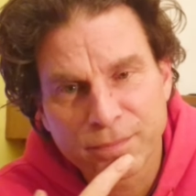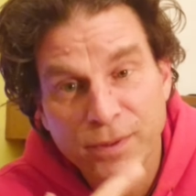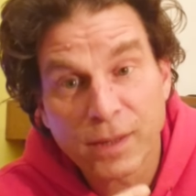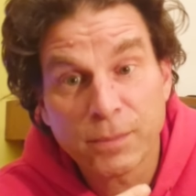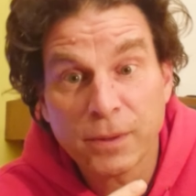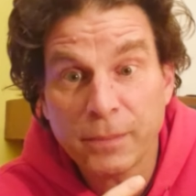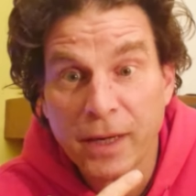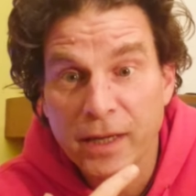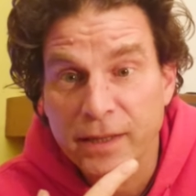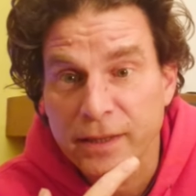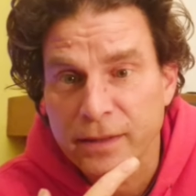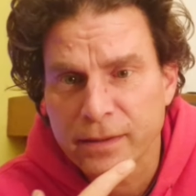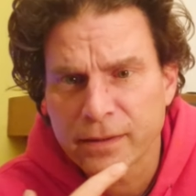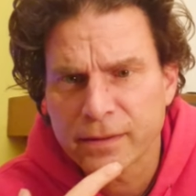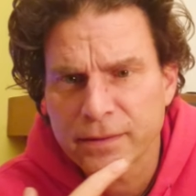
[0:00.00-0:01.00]

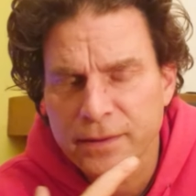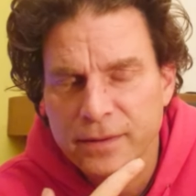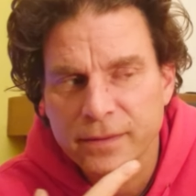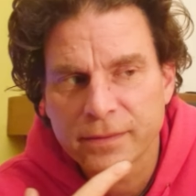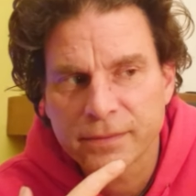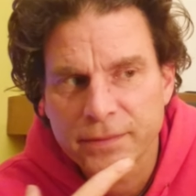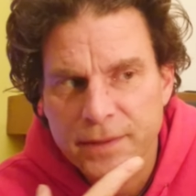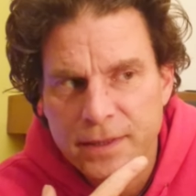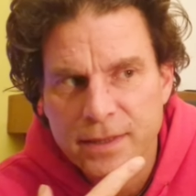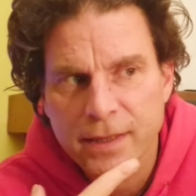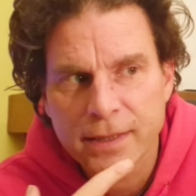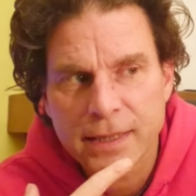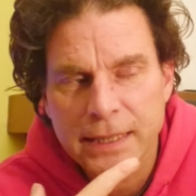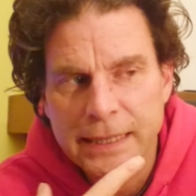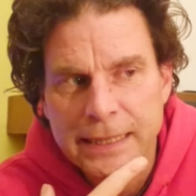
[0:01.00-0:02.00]
problematic, you know, to
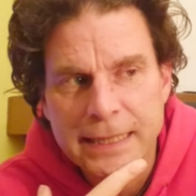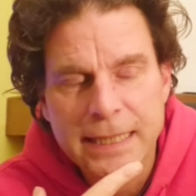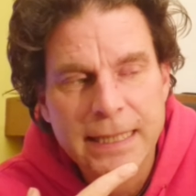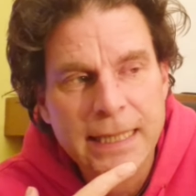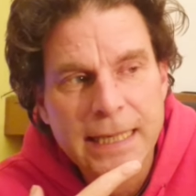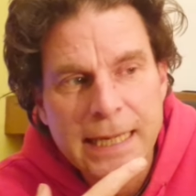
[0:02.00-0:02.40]
say the least.